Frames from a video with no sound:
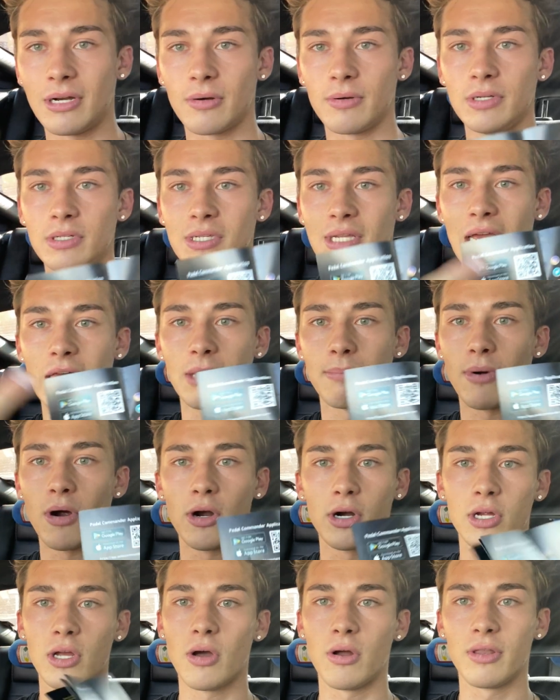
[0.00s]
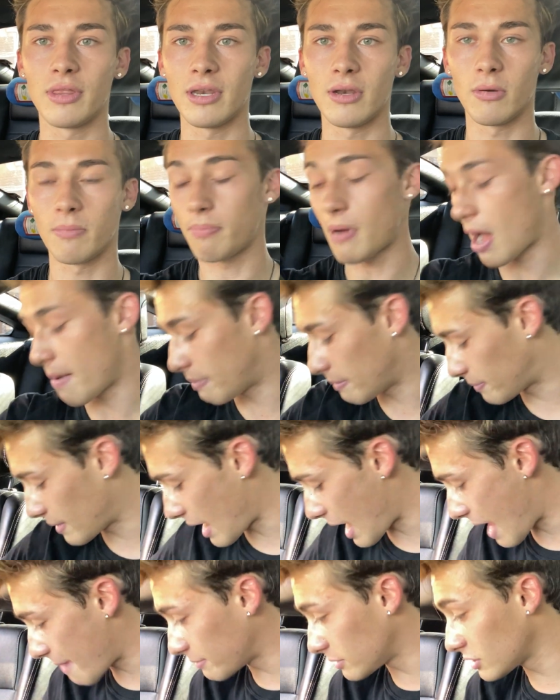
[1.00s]
where you scan the barcode and then it'll pop up the
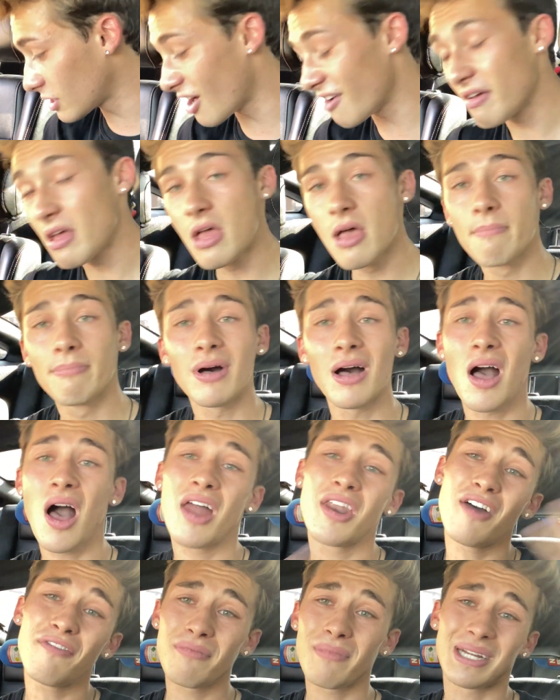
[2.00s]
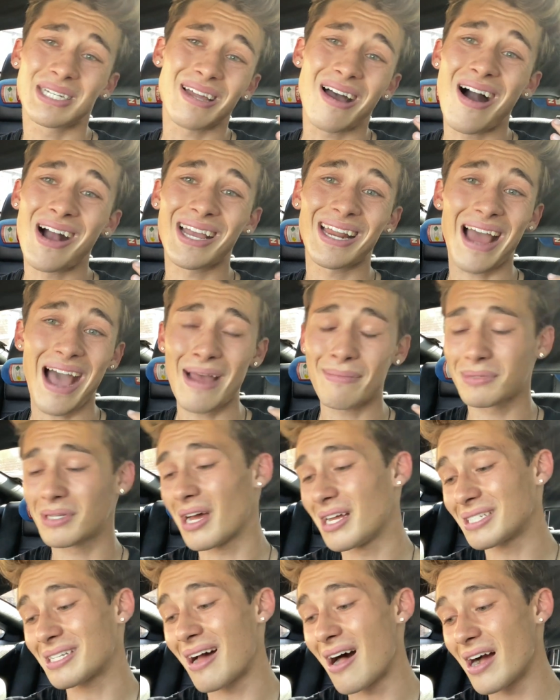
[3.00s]
app and stuff. But enough of my talking. I'm
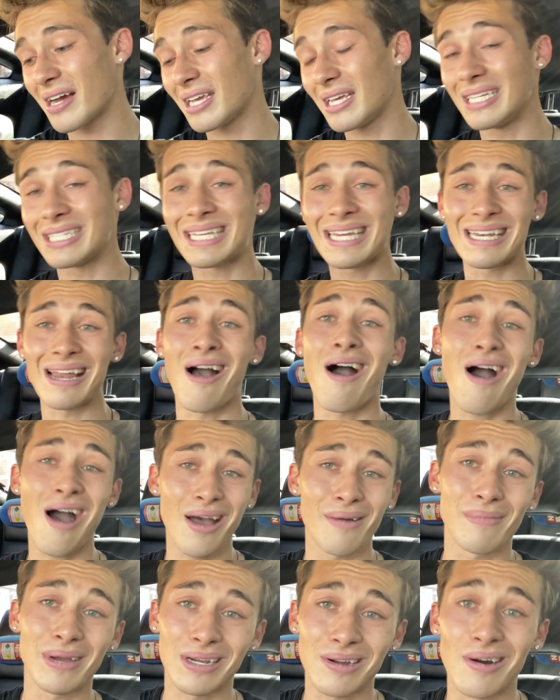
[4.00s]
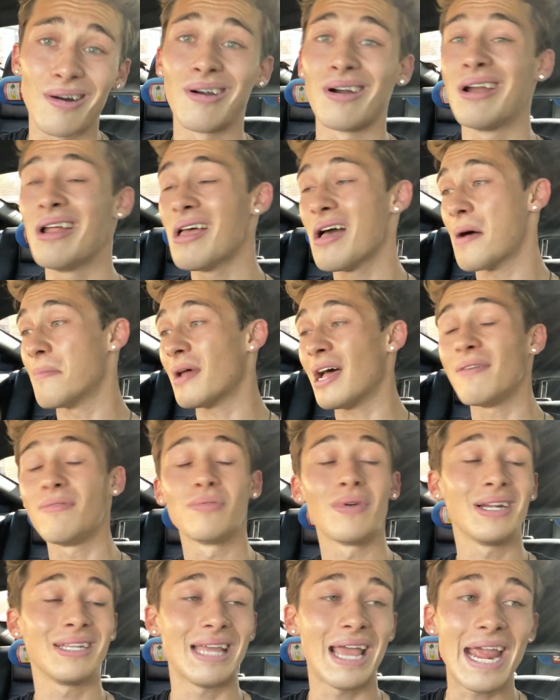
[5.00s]
done talking. It's getting hot in my car. I'm not even
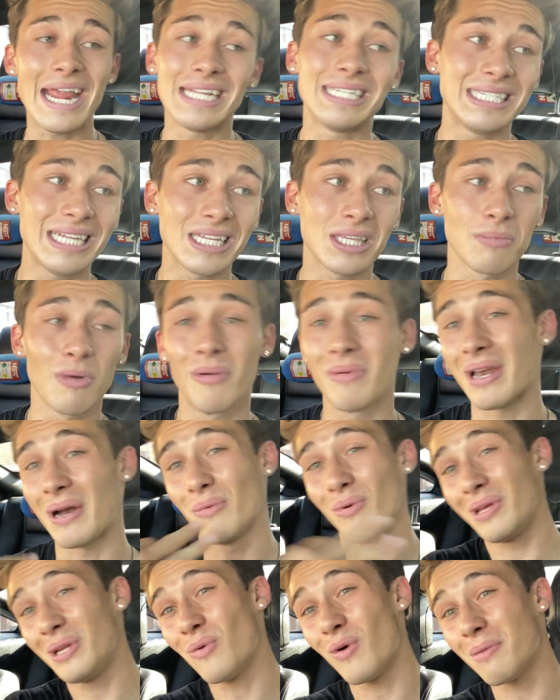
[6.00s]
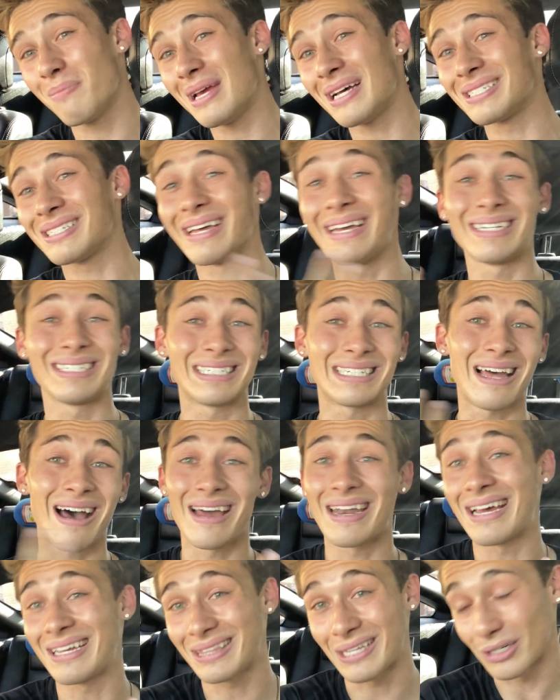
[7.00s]
running the AC at the moment. I really don't want to be outside because it's
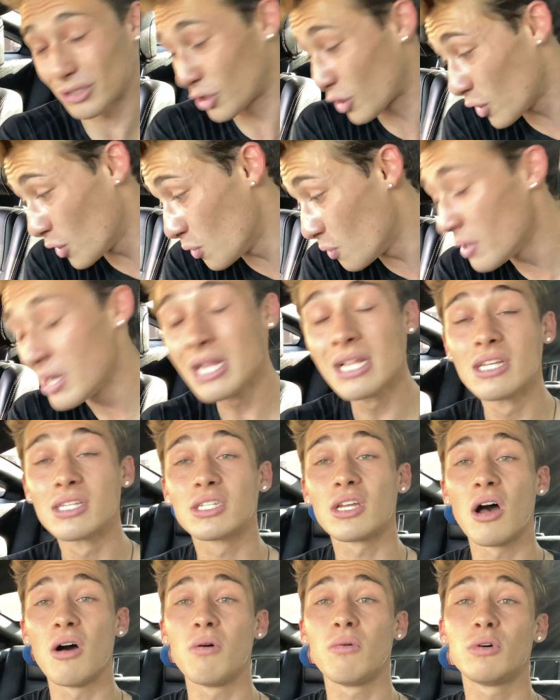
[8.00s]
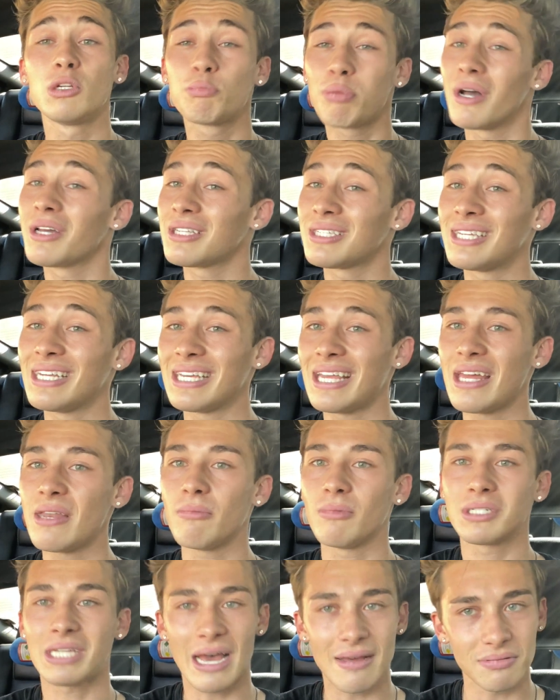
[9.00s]
hot out there too. So let's plug this thing in
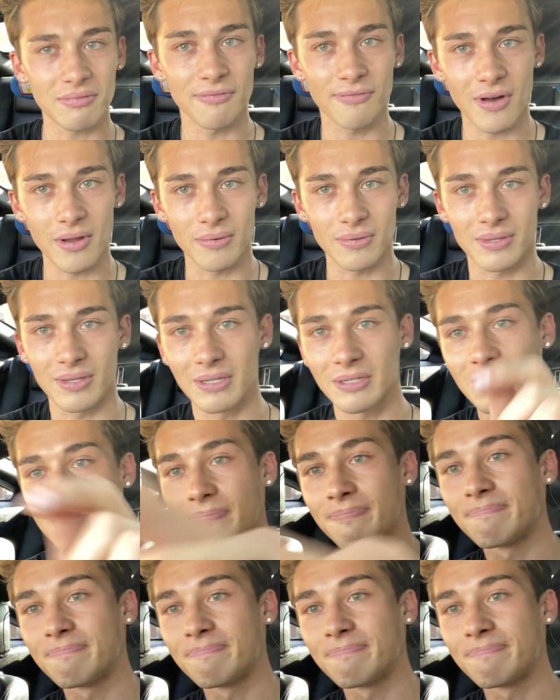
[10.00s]
and let's have some fun with this.